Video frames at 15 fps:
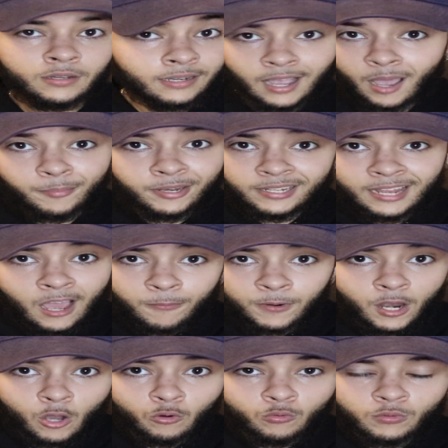comment it down
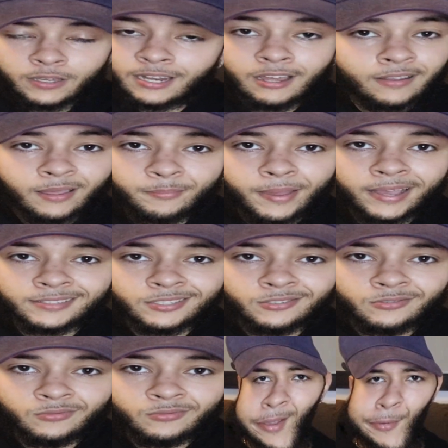below and I'll get back to
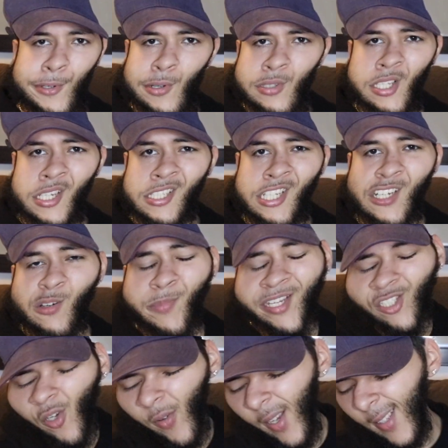If you're new to the channel,
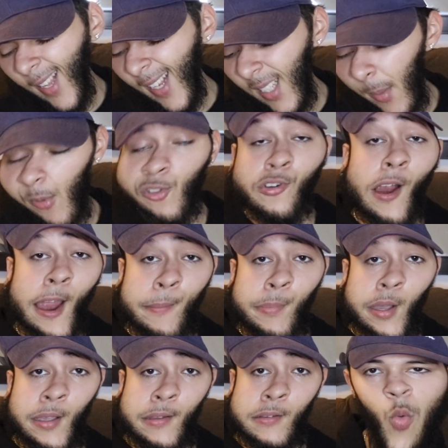make sure you hit that subscribe
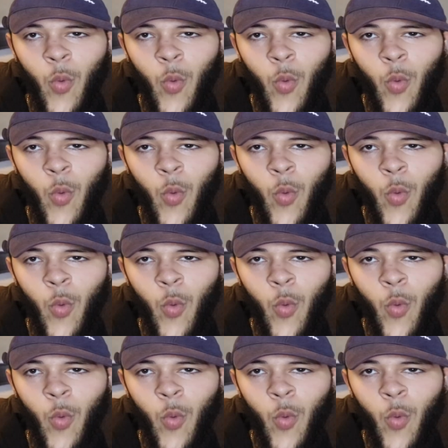button.